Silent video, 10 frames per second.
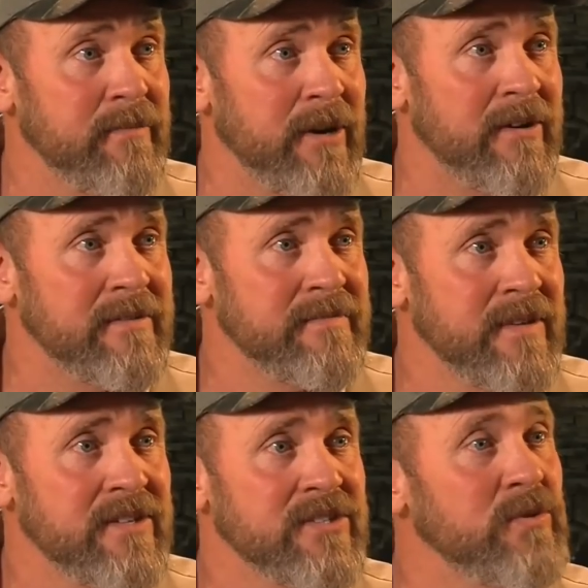barrel,
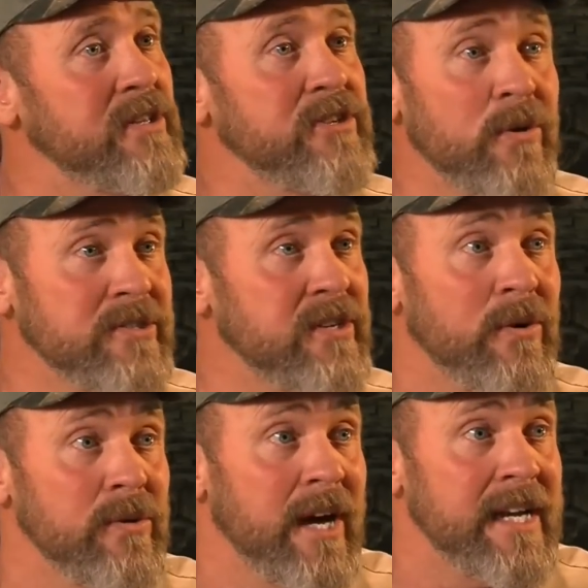so it loads a
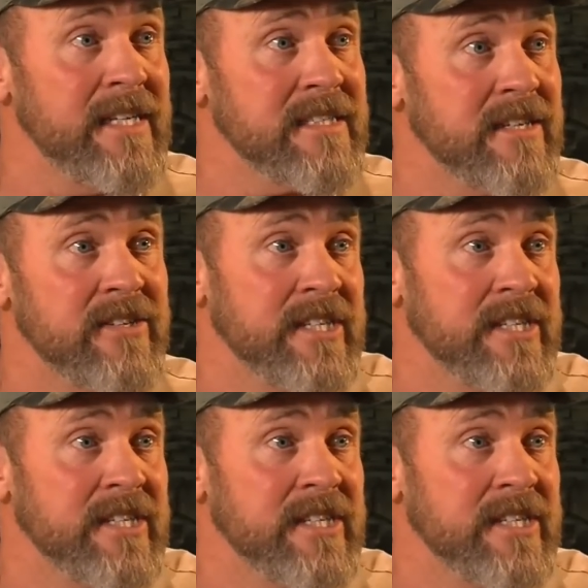whole lot easier.